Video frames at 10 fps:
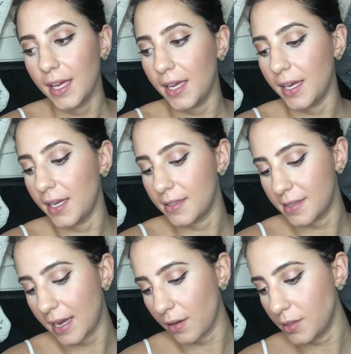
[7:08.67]
it is
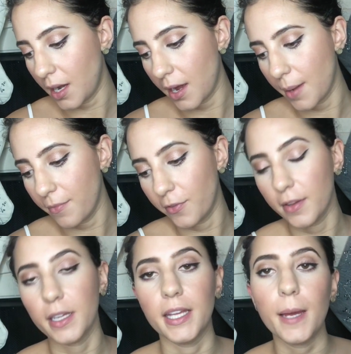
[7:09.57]
now time for
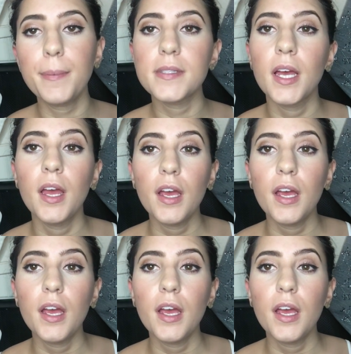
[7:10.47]
the lips.